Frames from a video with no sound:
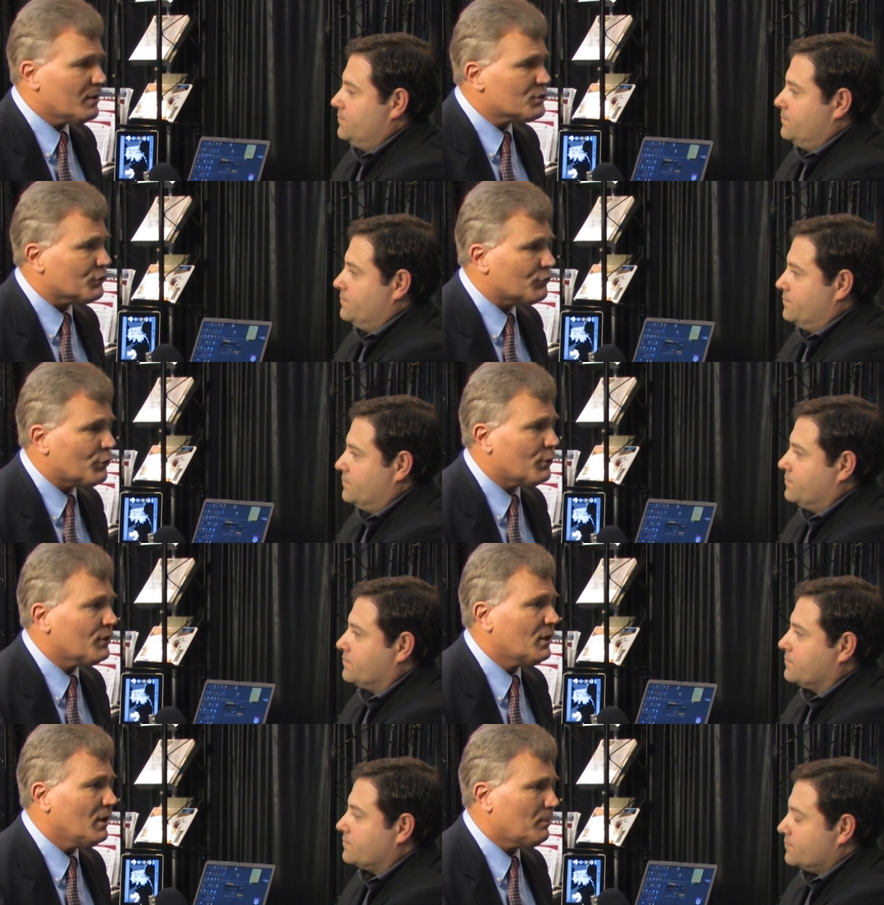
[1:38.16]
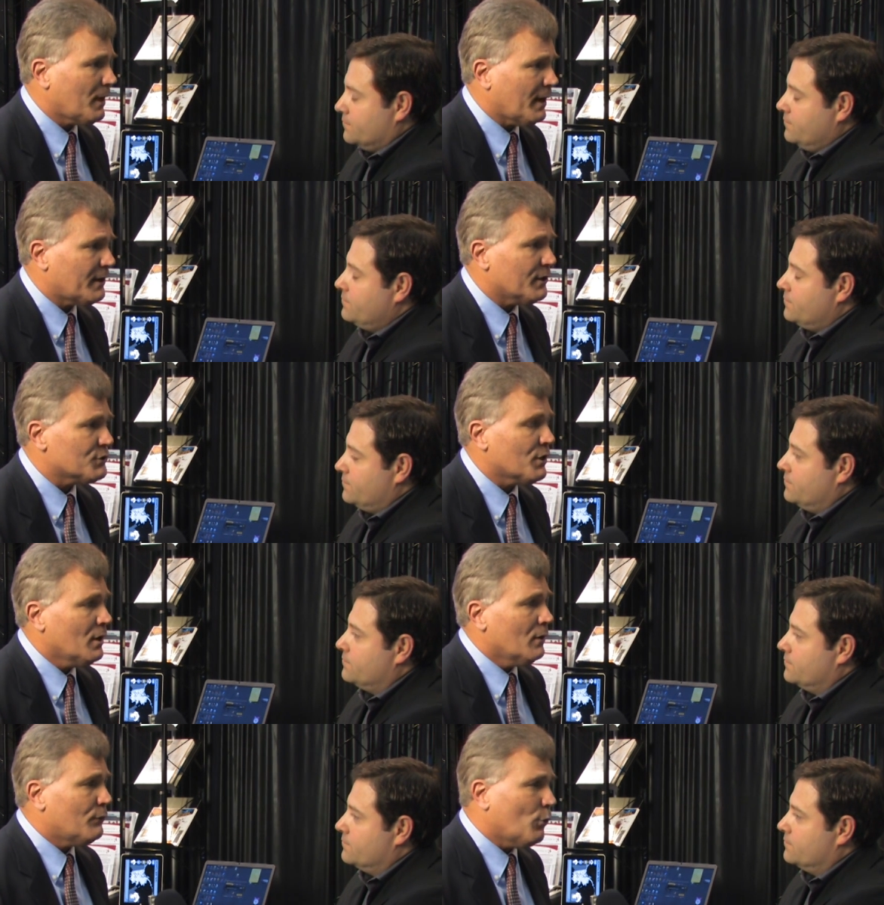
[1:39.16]
Speaker 1: much a turnkey package
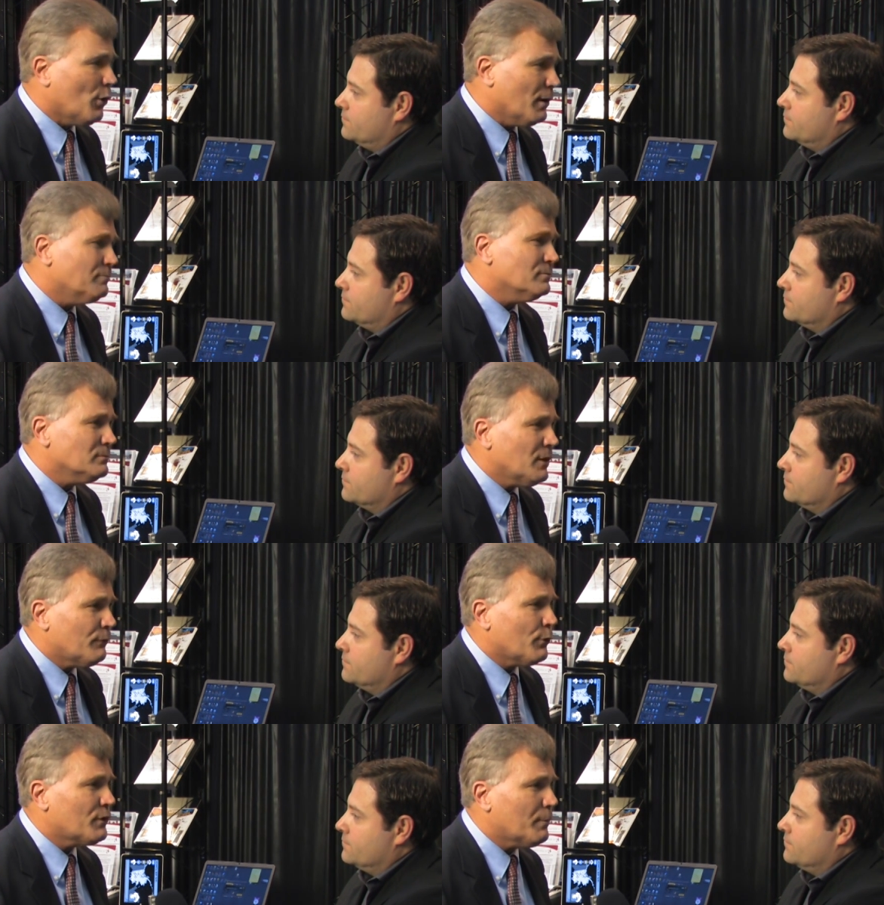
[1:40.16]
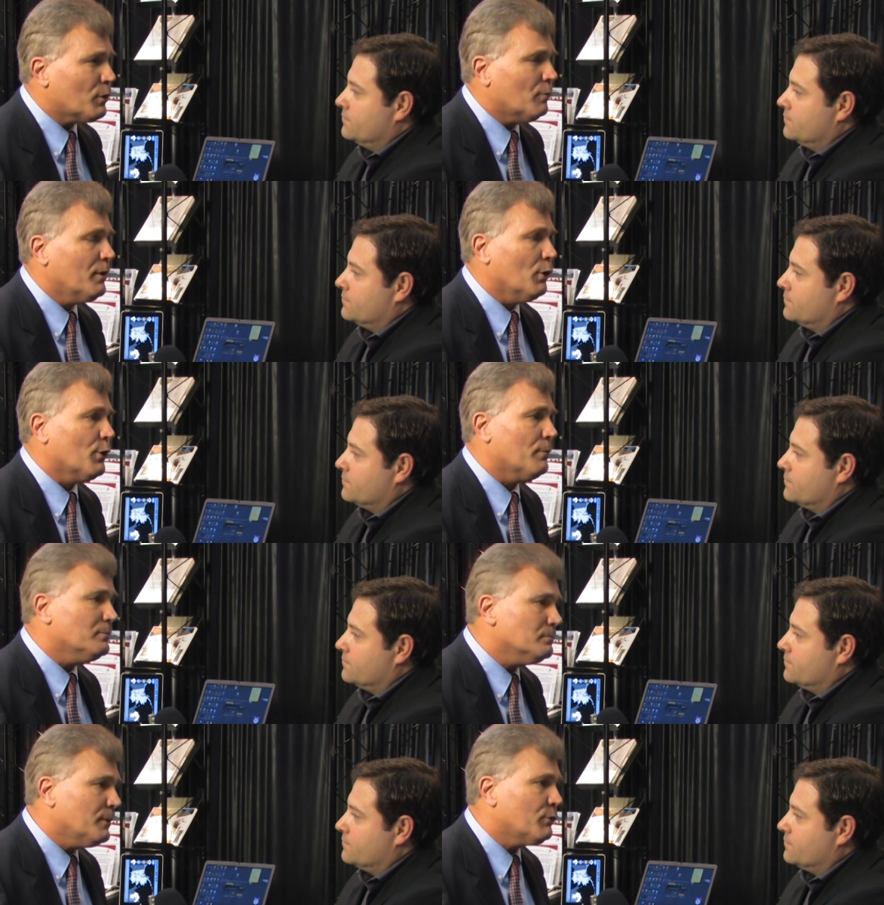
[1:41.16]
for a typical builder
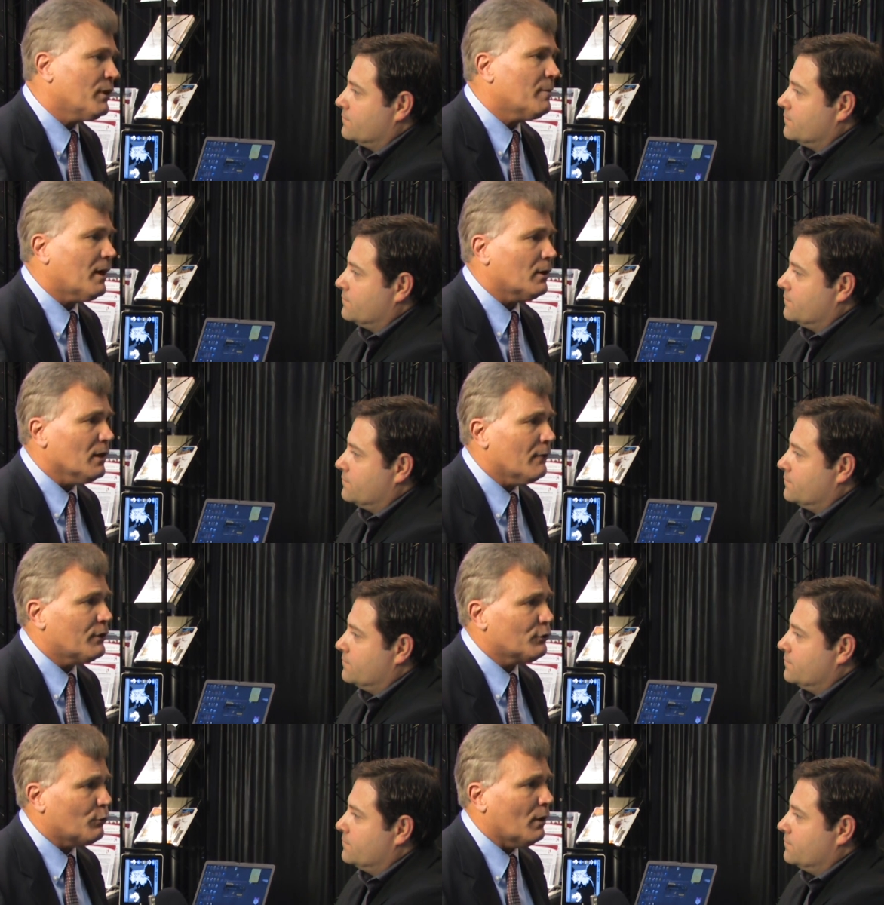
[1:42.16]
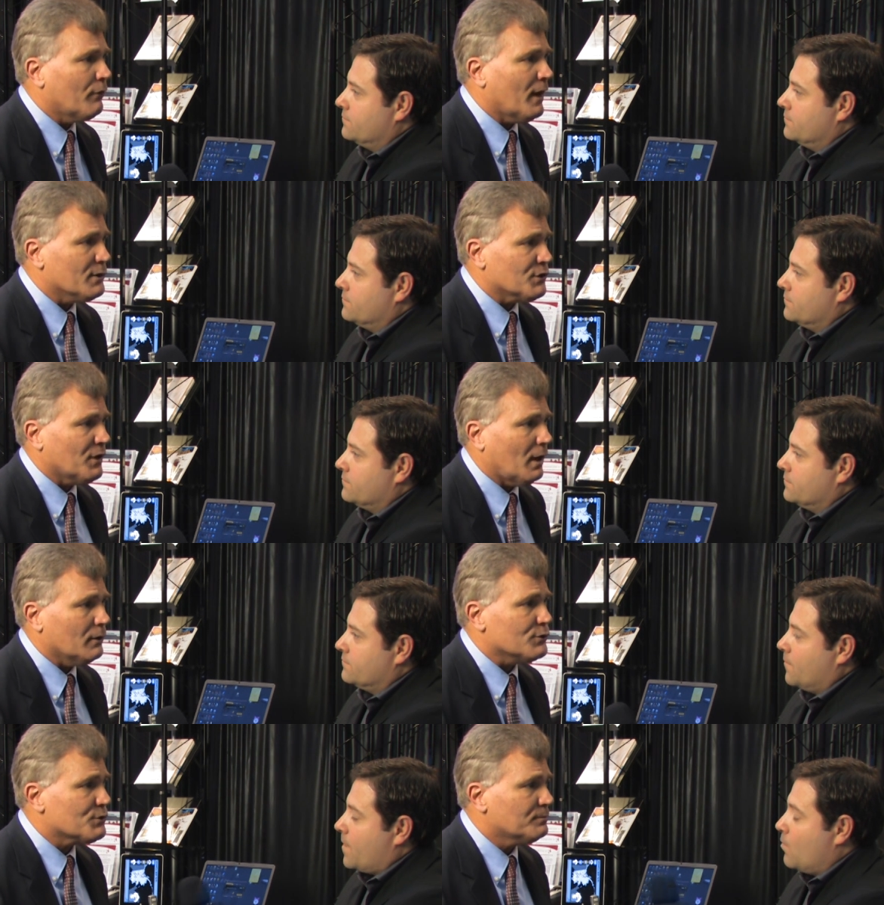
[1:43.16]
between about $11,000 and
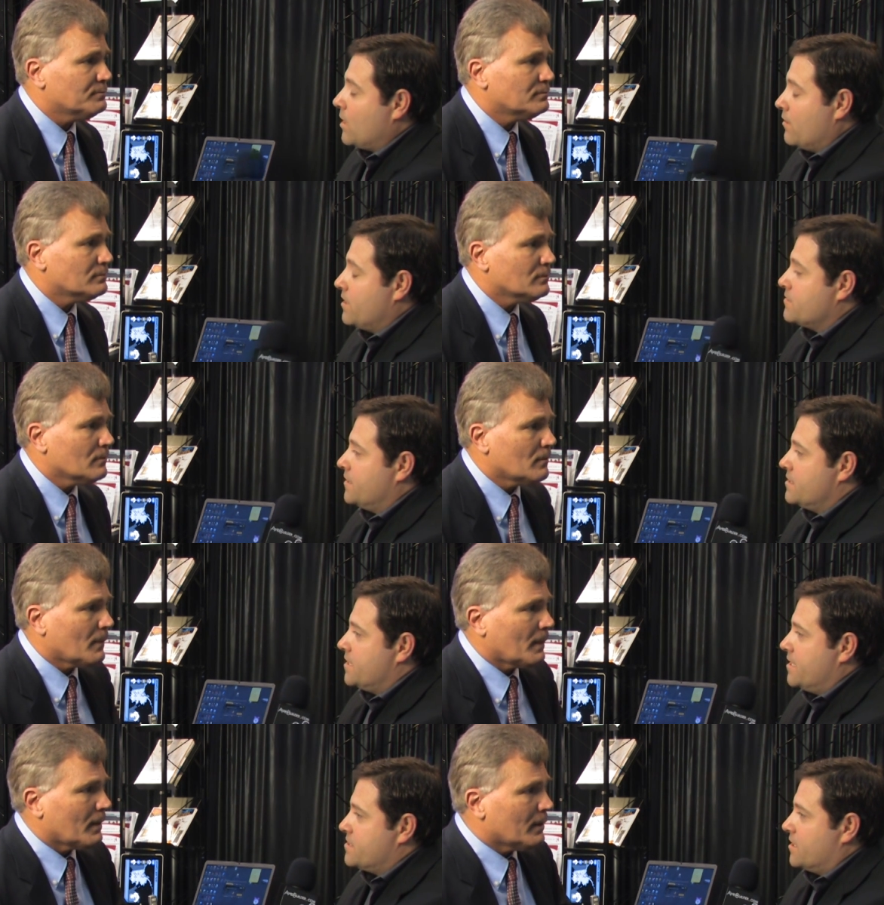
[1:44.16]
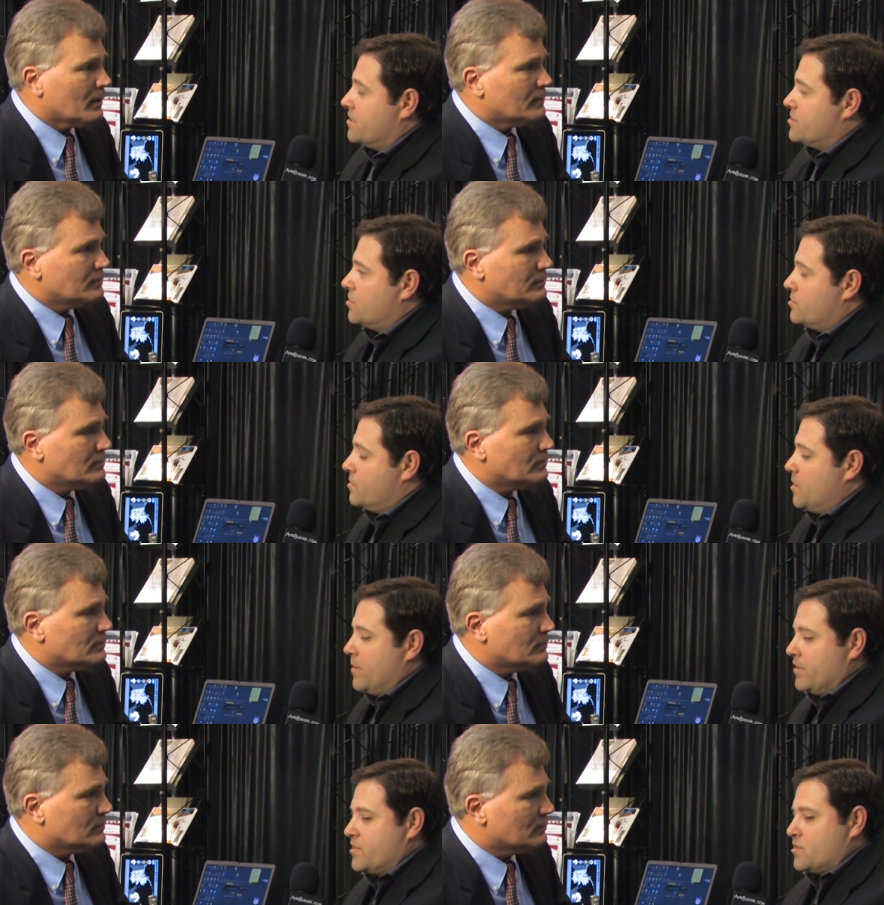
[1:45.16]
$12,000.
Speaker 2: Wow, that's fantastic. And so tell me
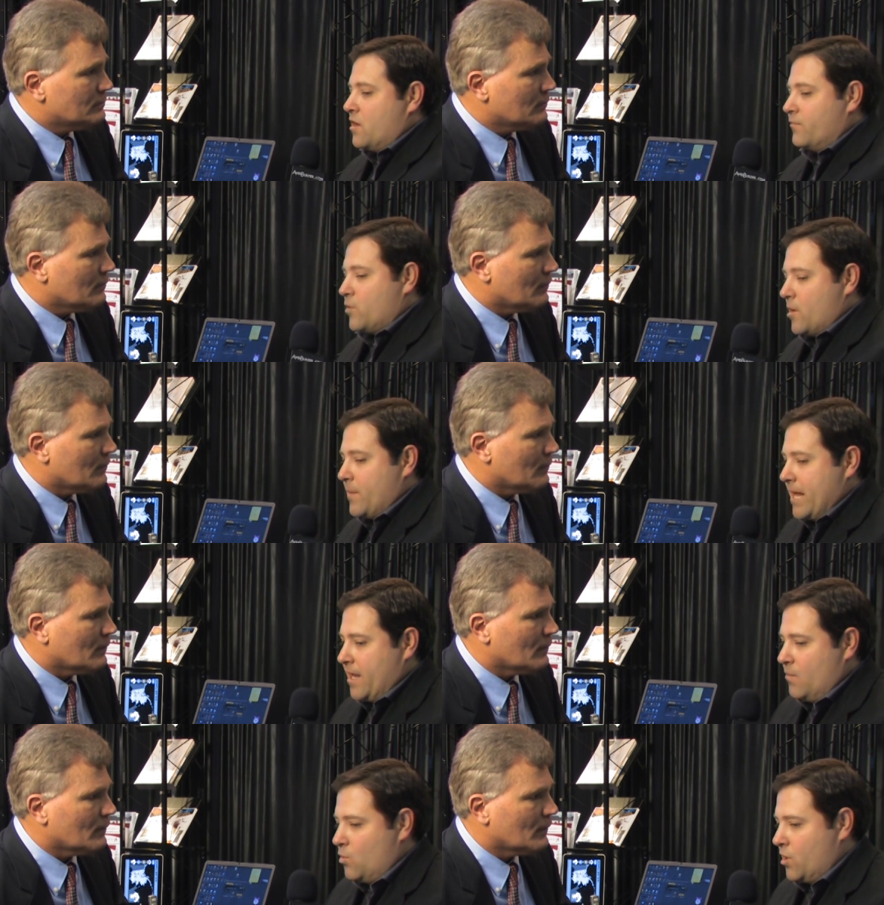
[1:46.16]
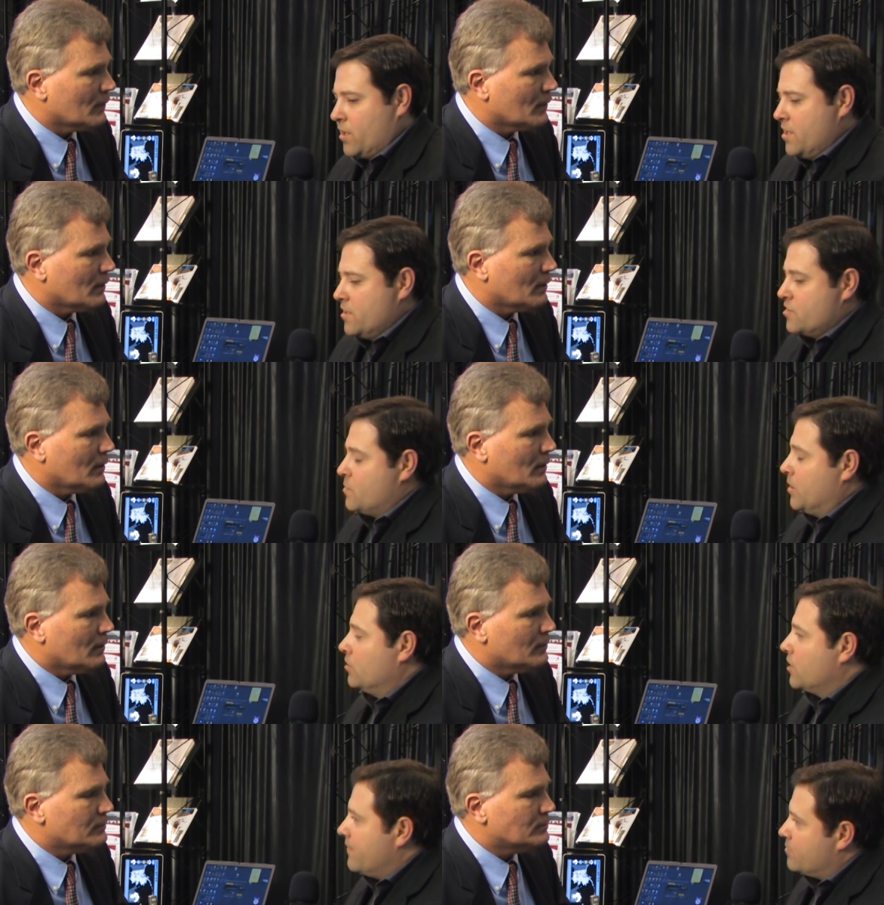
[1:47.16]
about the software and back-end work. Does a
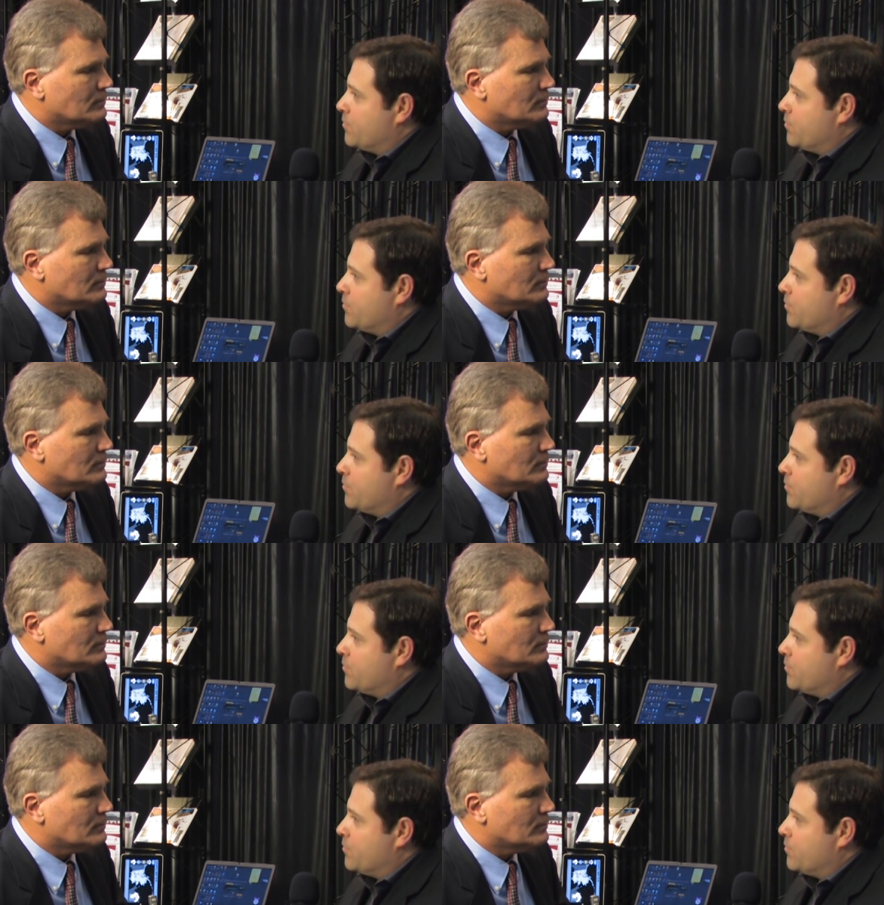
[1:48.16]
builder have to